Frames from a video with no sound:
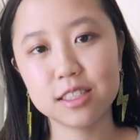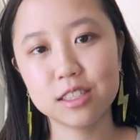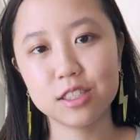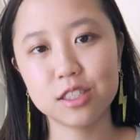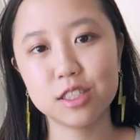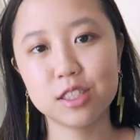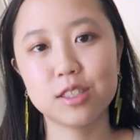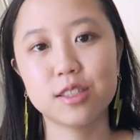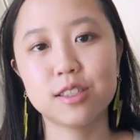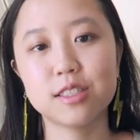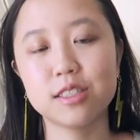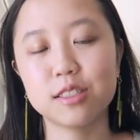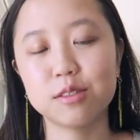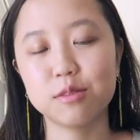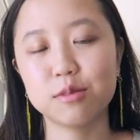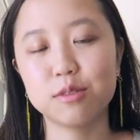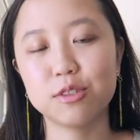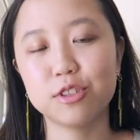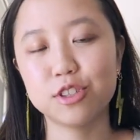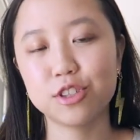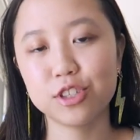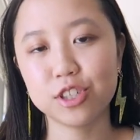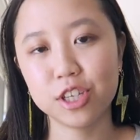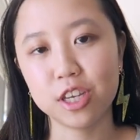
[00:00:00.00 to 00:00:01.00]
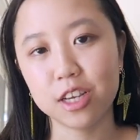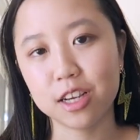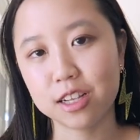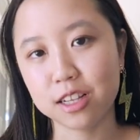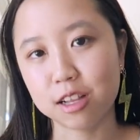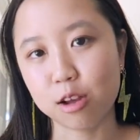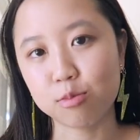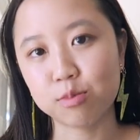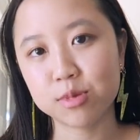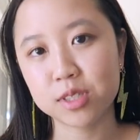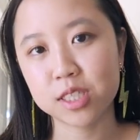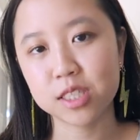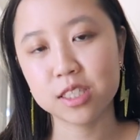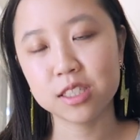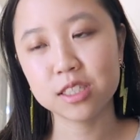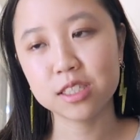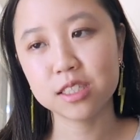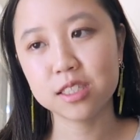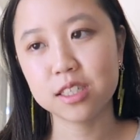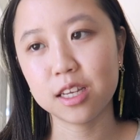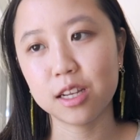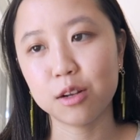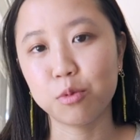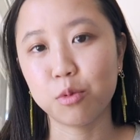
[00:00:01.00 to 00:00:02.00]
just sheer
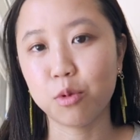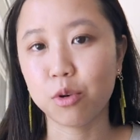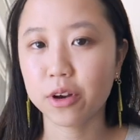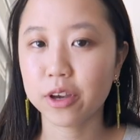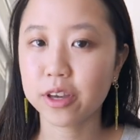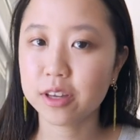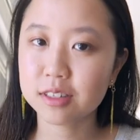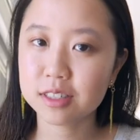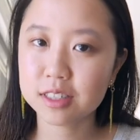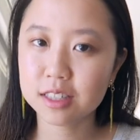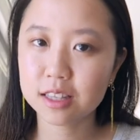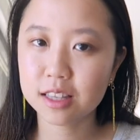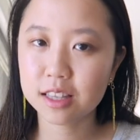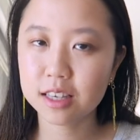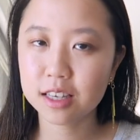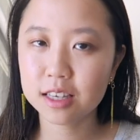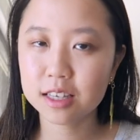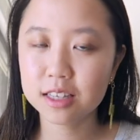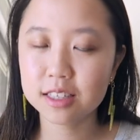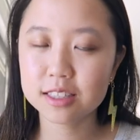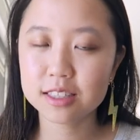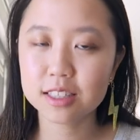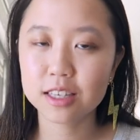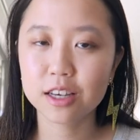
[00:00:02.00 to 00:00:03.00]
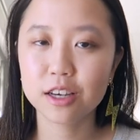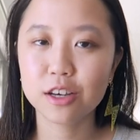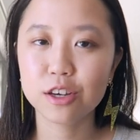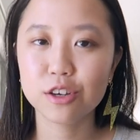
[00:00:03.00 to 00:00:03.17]
clumsiness and walking into things.